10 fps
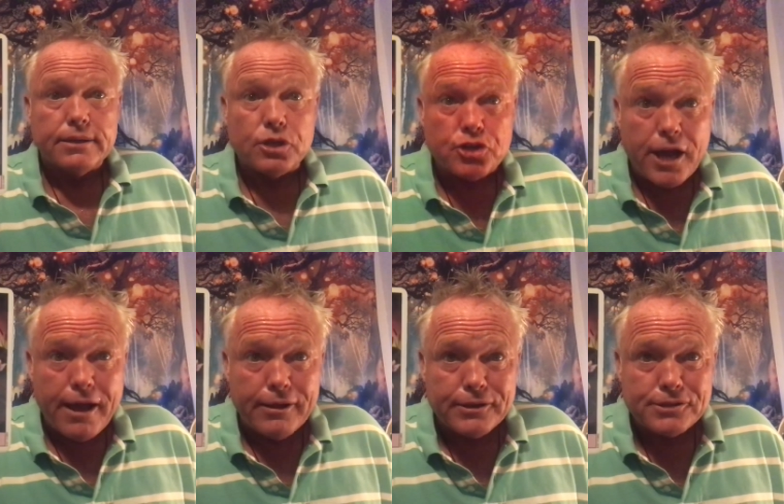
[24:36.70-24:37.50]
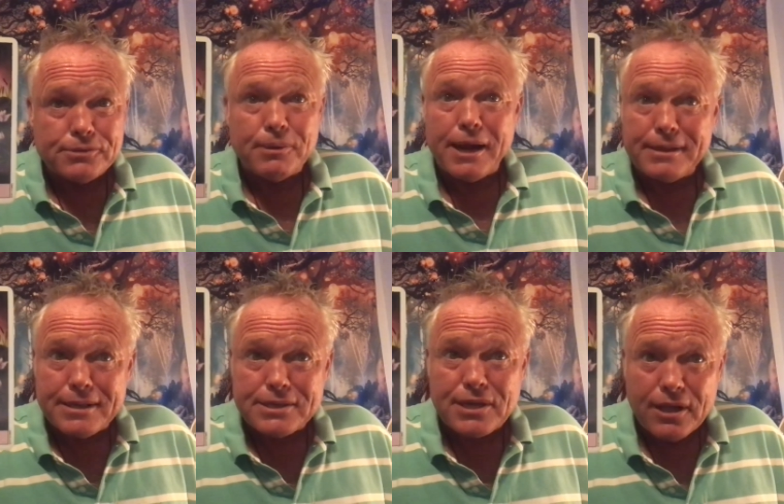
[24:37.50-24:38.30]
The challenge,
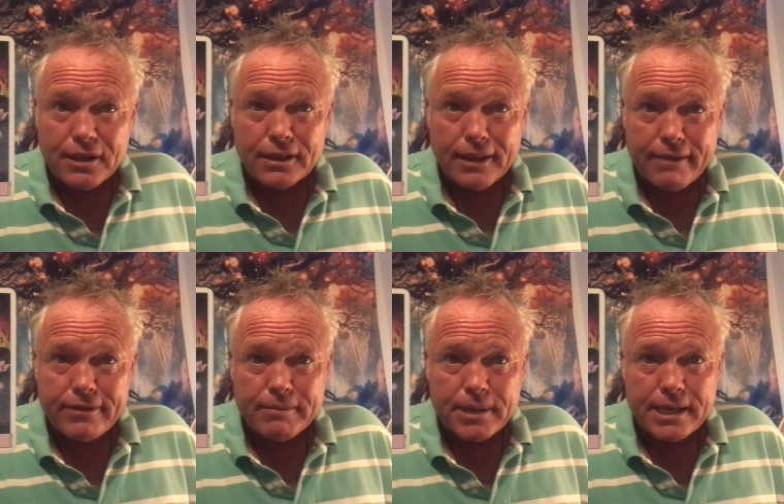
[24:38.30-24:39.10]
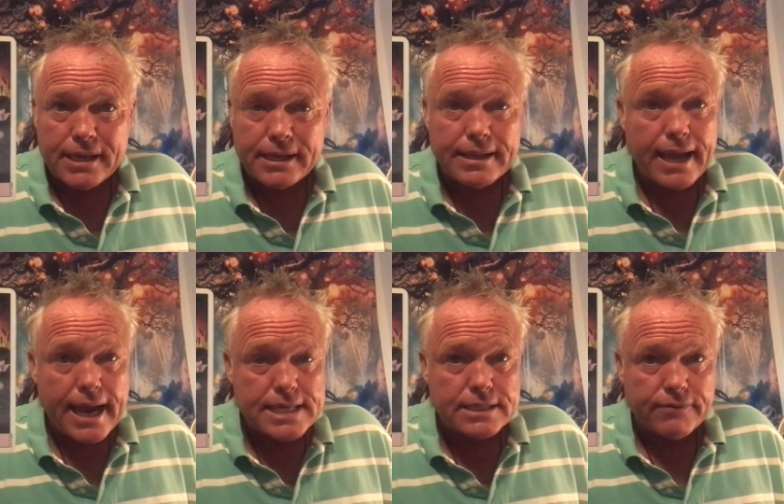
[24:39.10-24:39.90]
right? This loving beginning, the
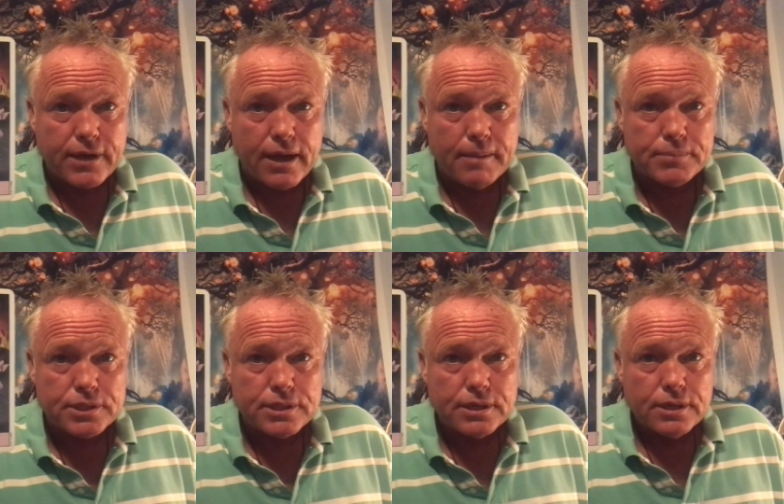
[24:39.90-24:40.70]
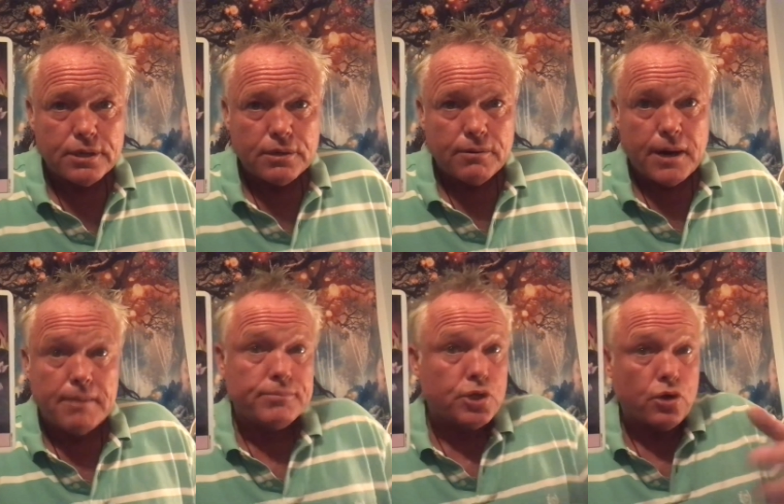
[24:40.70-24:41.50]
Ace of Cups,
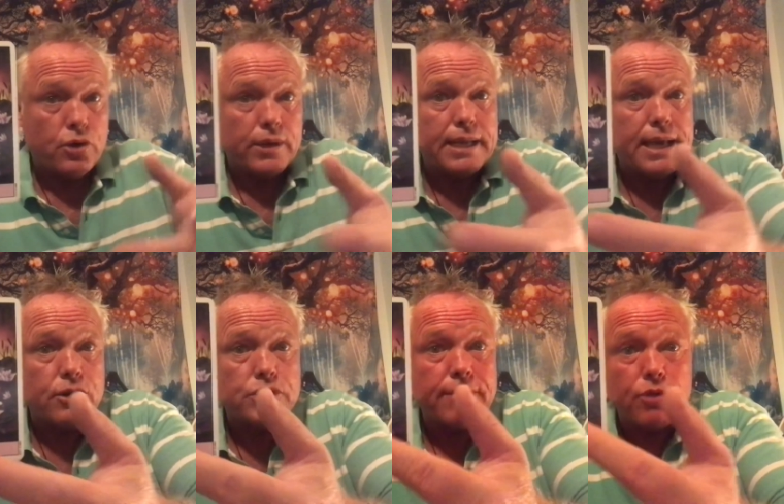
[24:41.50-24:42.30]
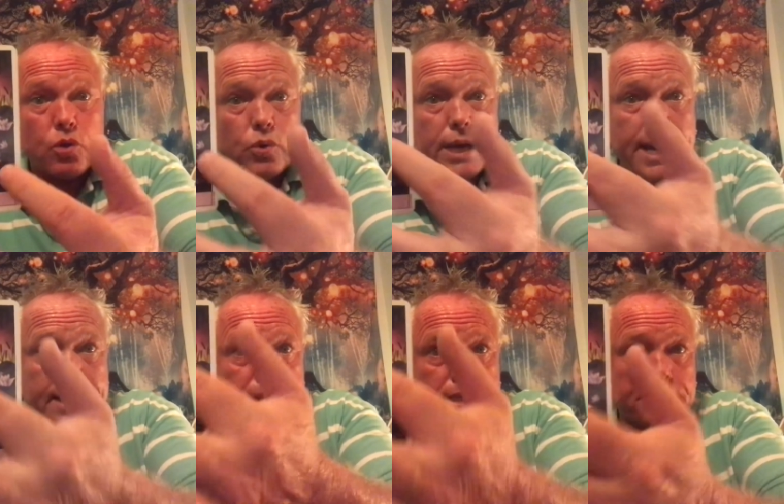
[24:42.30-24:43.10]
right? So you're in the energy of
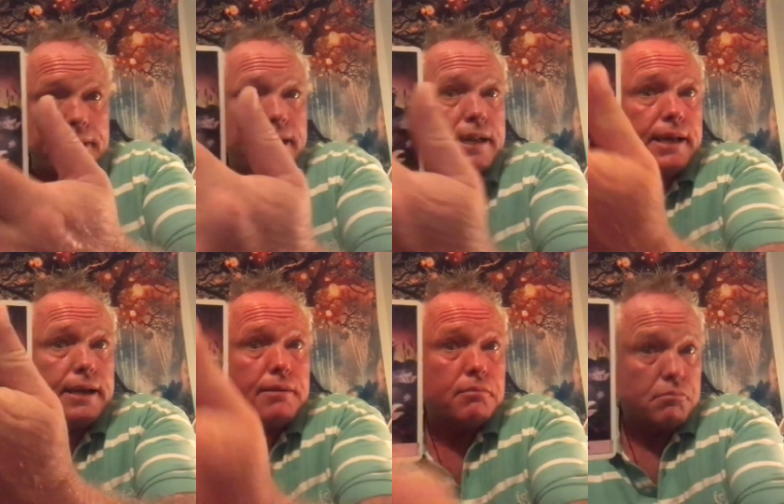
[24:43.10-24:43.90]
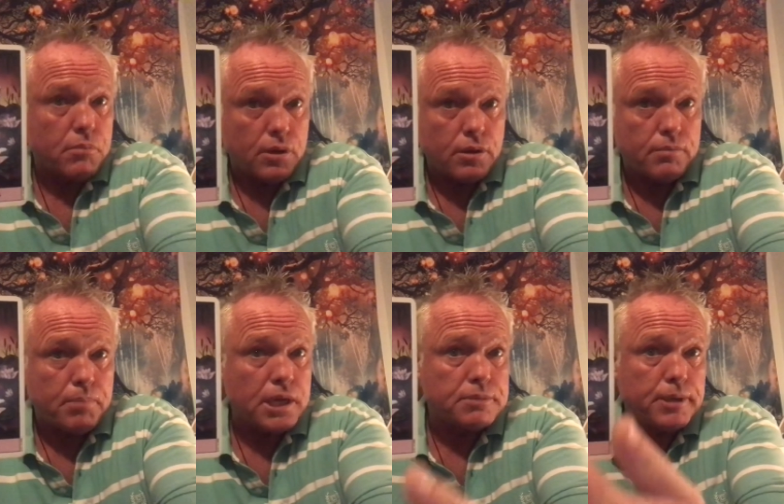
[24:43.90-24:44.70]
creating this
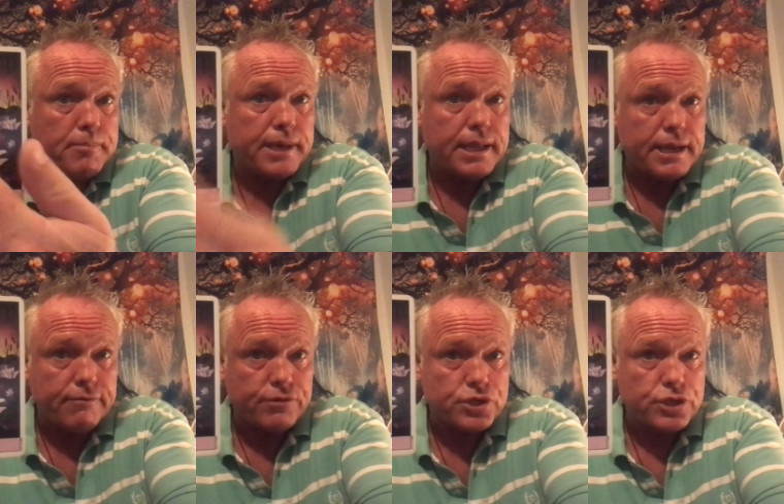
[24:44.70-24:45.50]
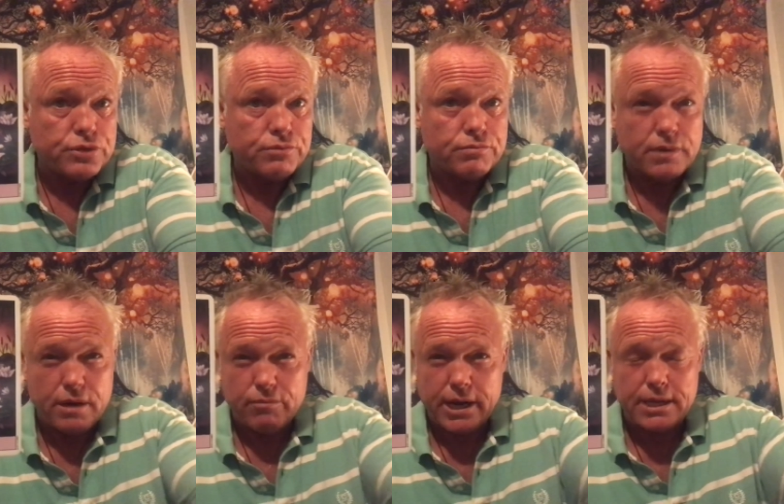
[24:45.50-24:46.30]
beginning, possibly beginning for two,
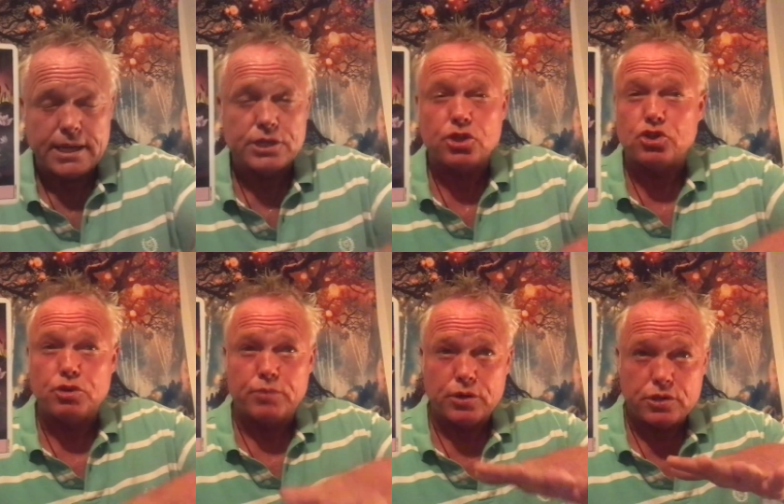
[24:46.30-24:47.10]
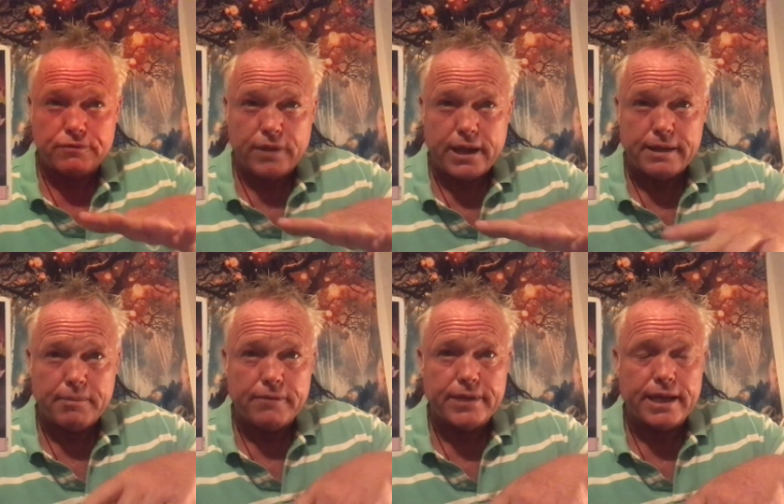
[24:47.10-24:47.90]
right? Recognize the two birds flying
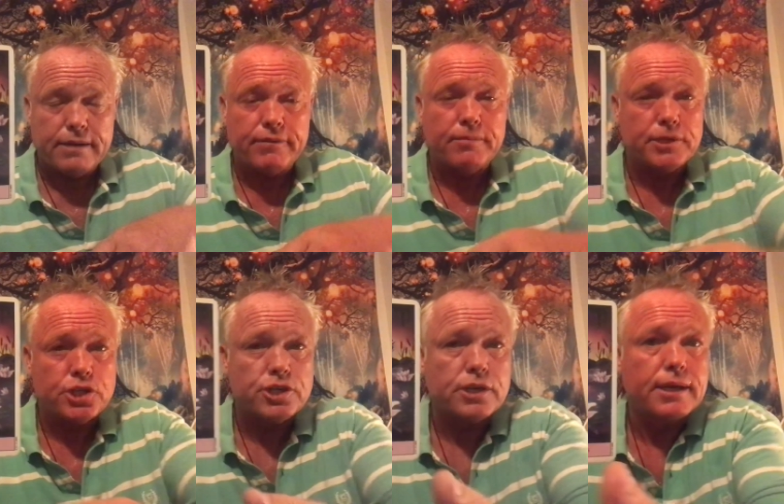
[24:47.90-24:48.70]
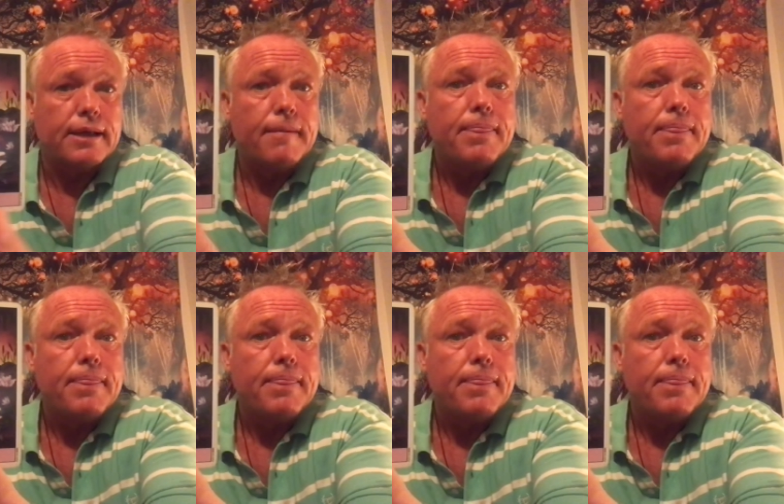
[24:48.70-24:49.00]
above the head of the magician.